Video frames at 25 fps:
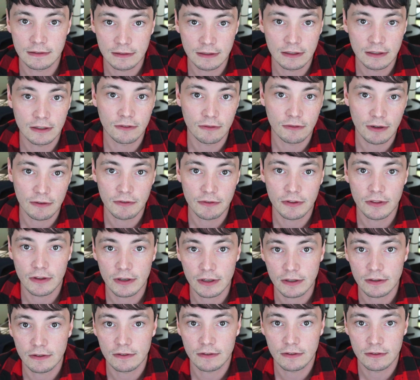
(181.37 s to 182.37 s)
you know,
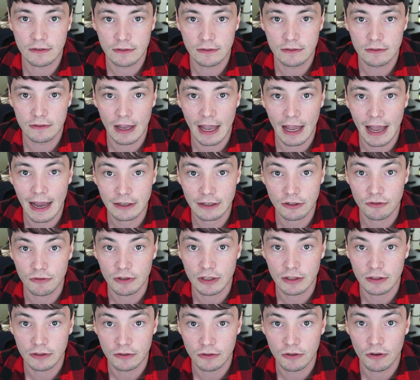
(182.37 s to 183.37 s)
everything's
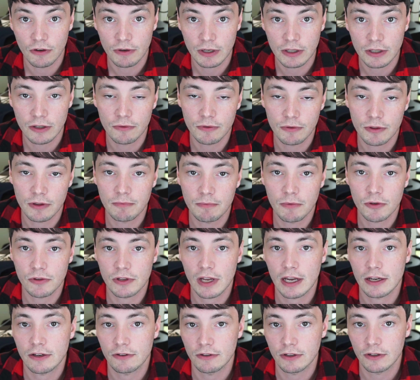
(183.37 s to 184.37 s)
accurate, and you're going in there with the most
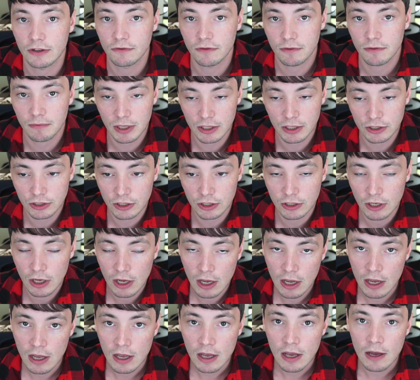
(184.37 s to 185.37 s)
accurate information.
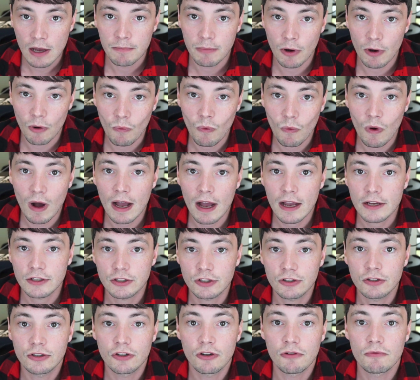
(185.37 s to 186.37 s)
But why
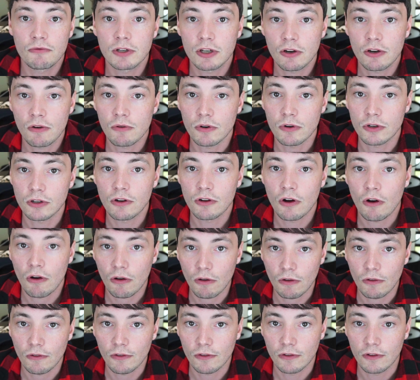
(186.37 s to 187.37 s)
should you record
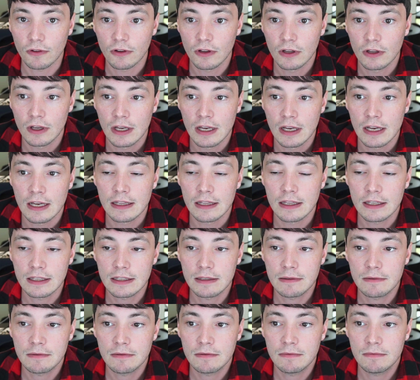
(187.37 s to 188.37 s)
calls?
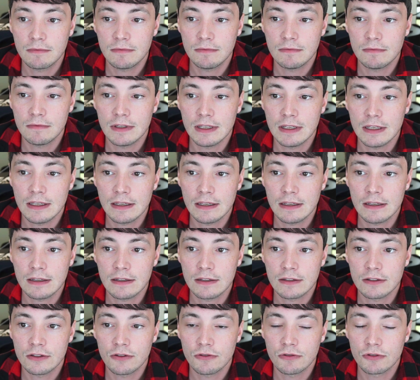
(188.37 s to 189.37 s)
This
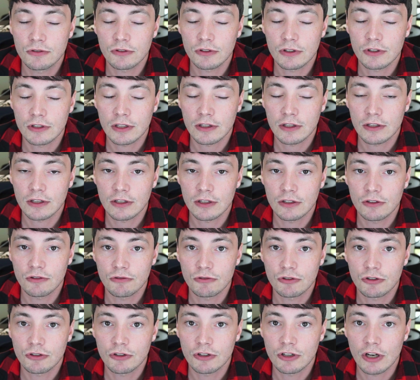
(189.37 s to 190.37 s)
is usually something
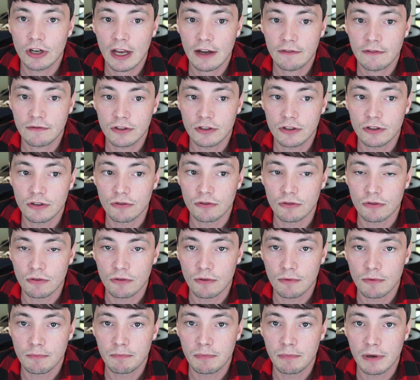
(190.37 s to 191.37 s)
you shouldn't have to
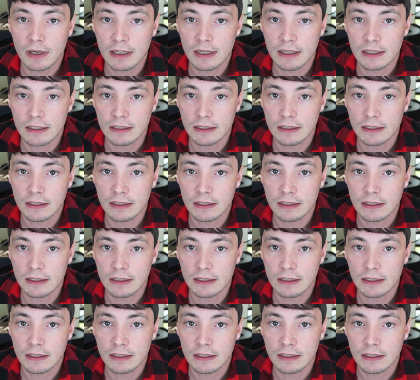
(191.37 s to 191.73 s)
do, but